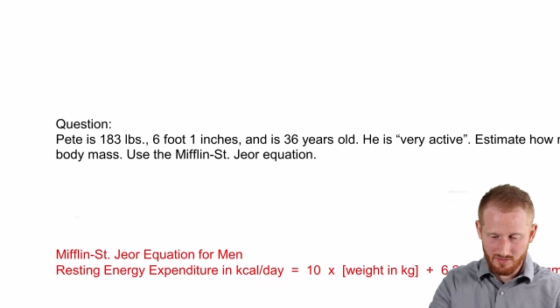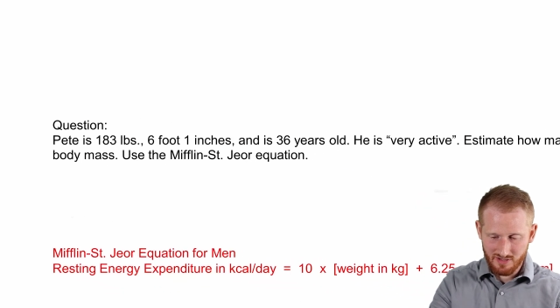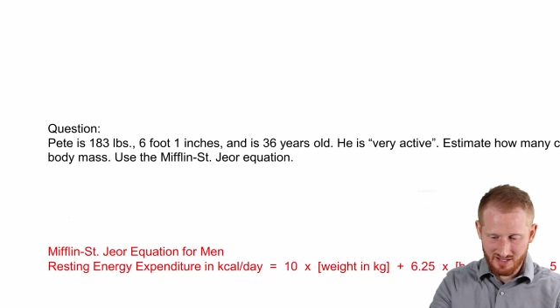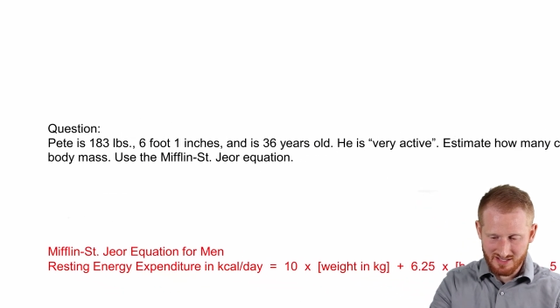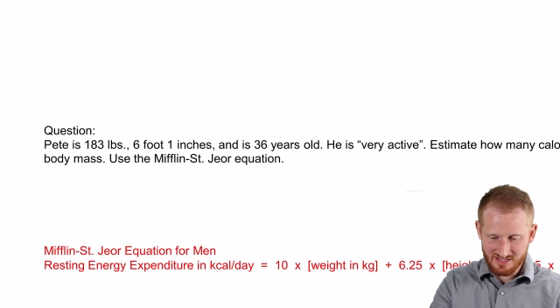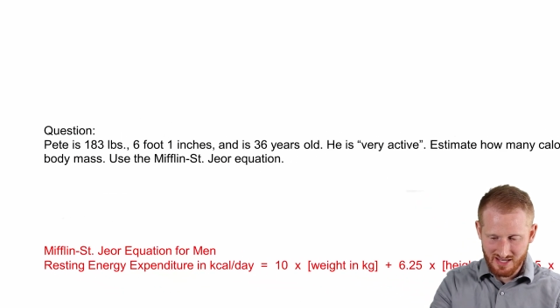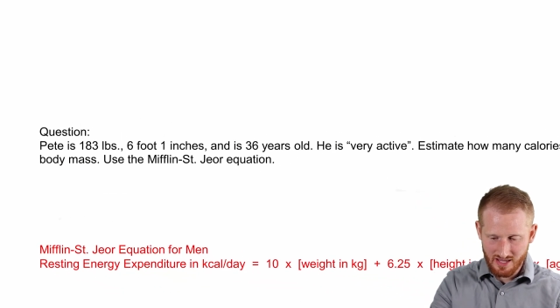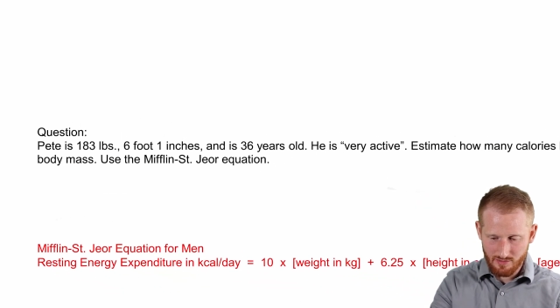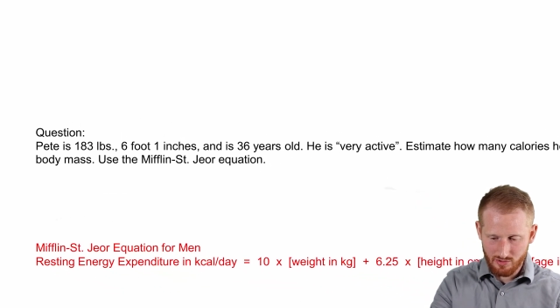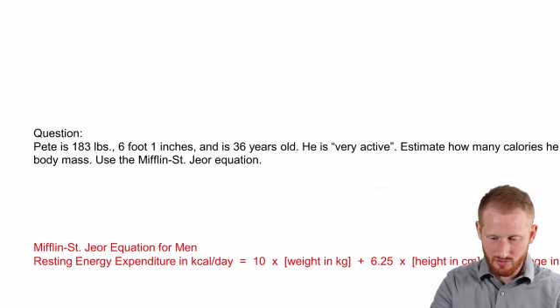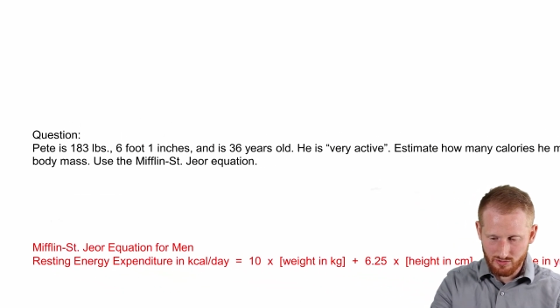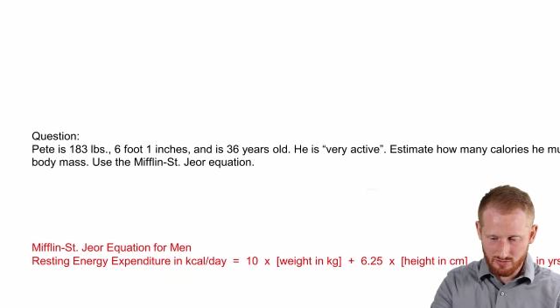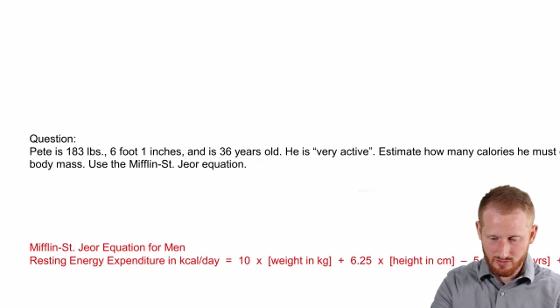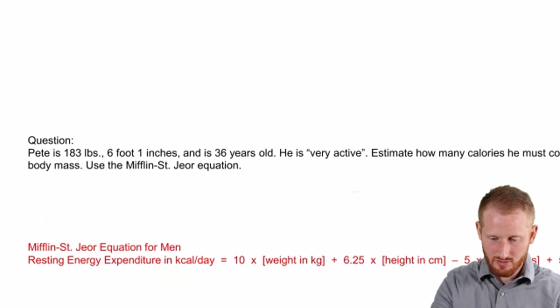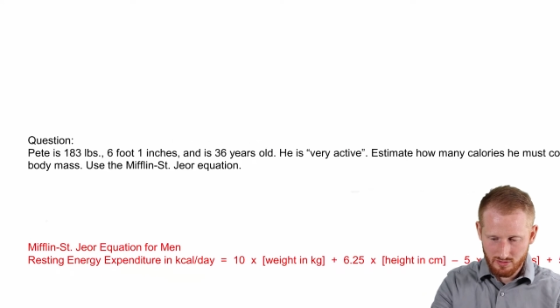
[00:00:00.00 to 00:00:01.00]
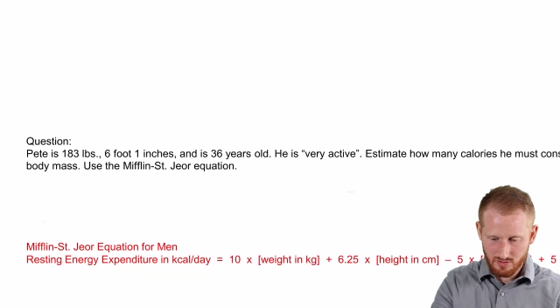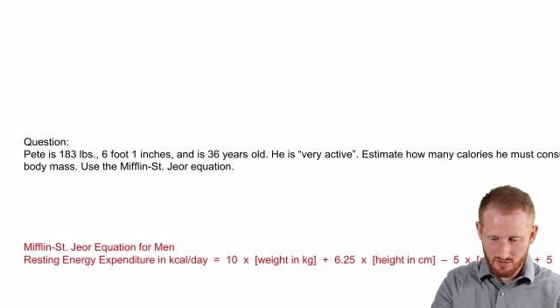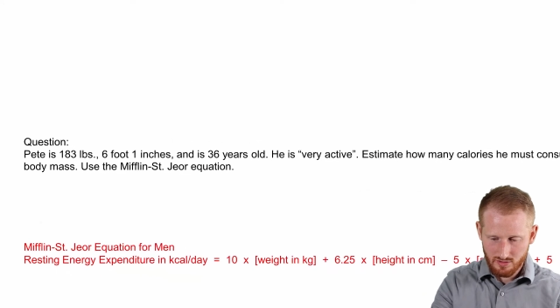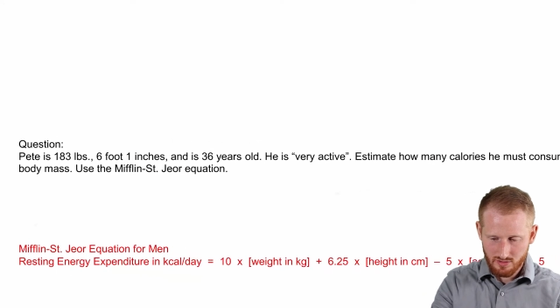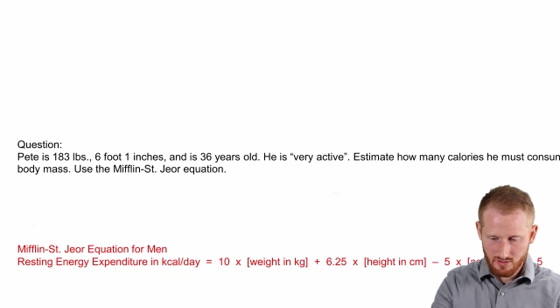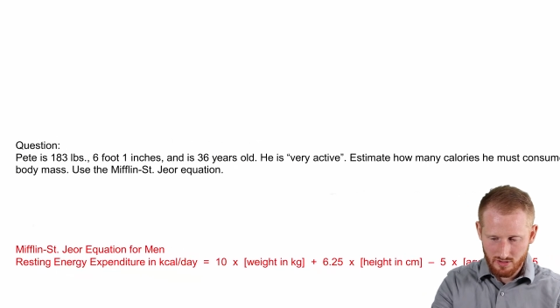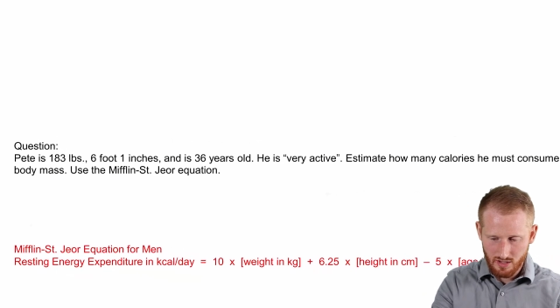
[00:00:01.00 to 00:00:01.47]
an example
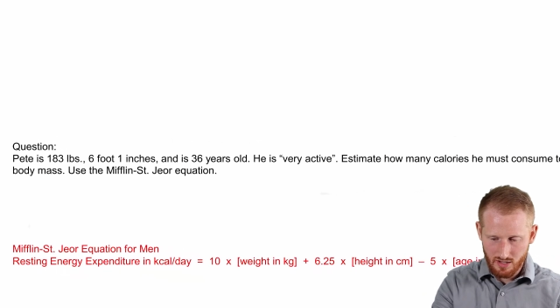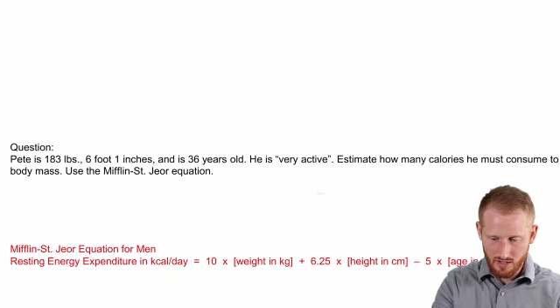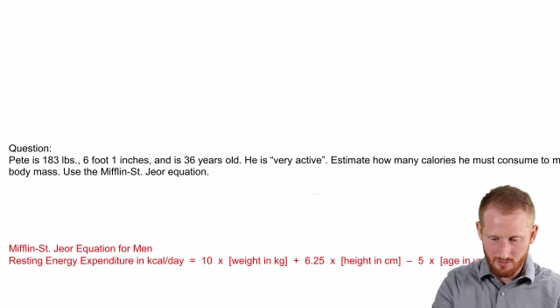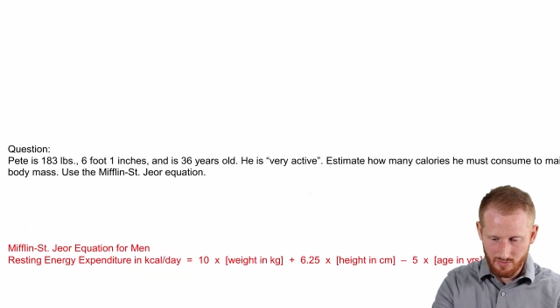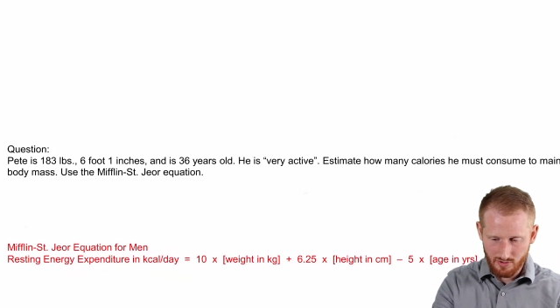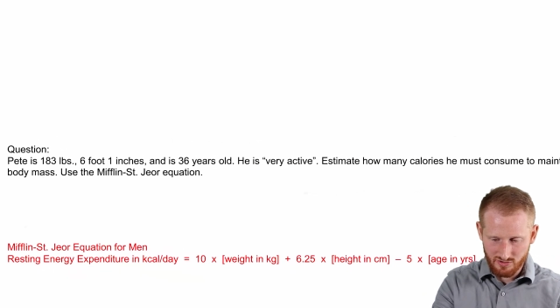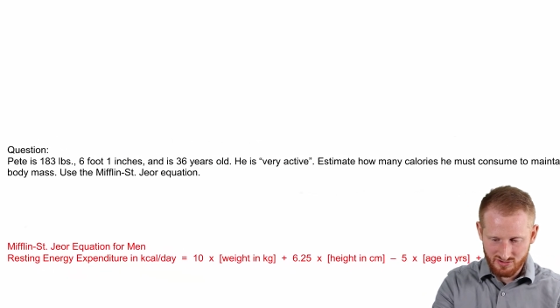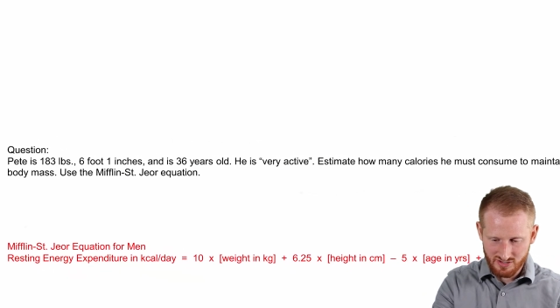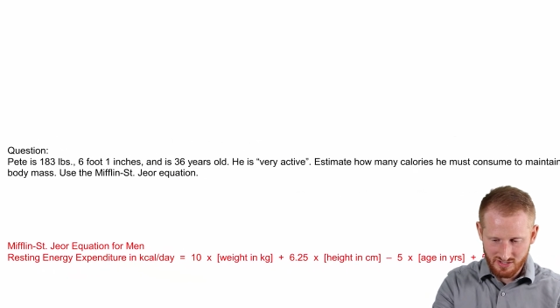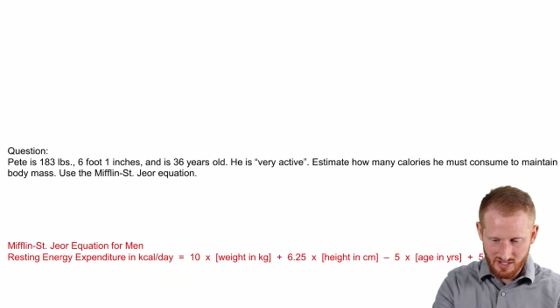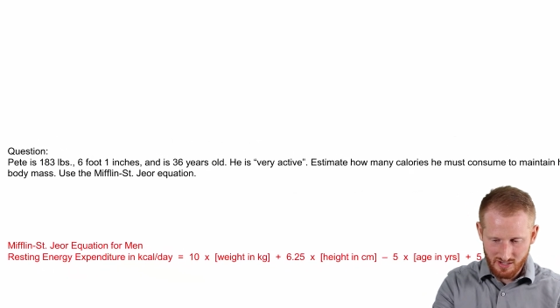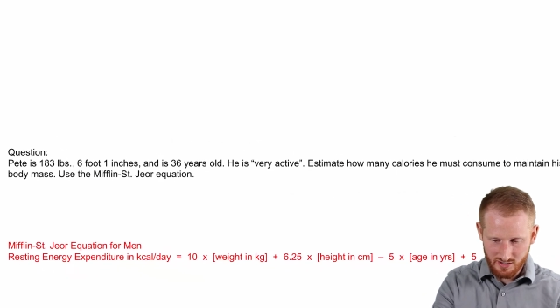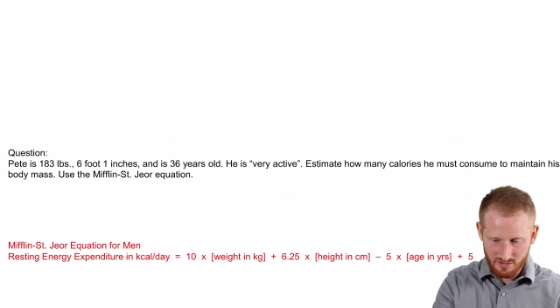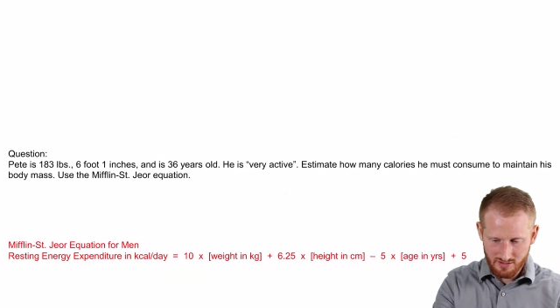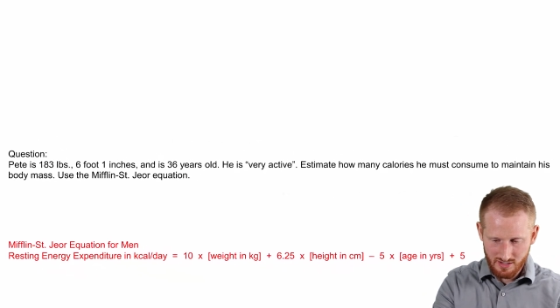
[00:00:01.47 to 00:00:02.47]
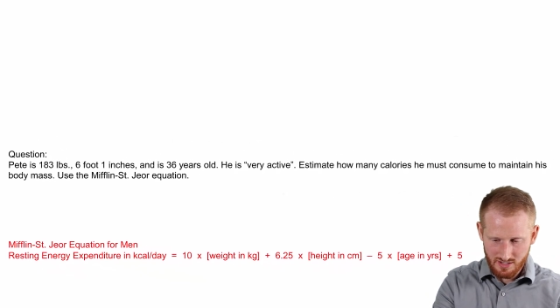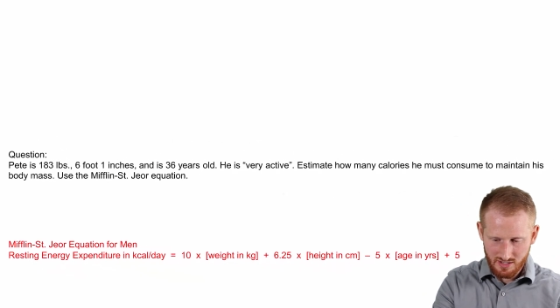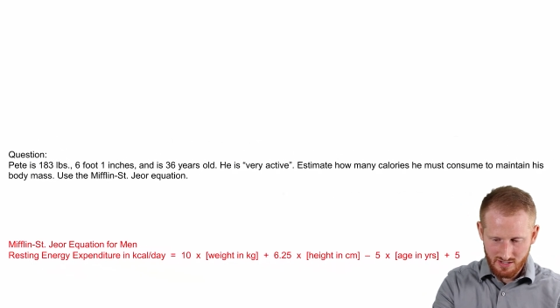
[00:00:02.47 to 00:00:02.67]
uh, person here.